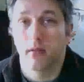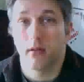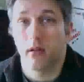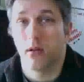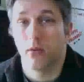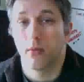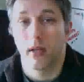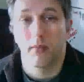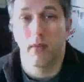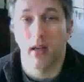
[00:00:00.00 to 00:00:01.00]

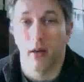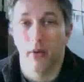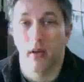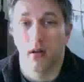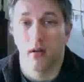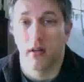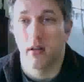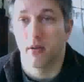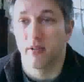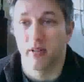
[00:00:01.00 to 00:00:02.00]
like me out there. I mean, I
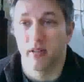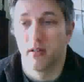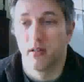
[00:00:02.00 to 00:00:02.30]
was like,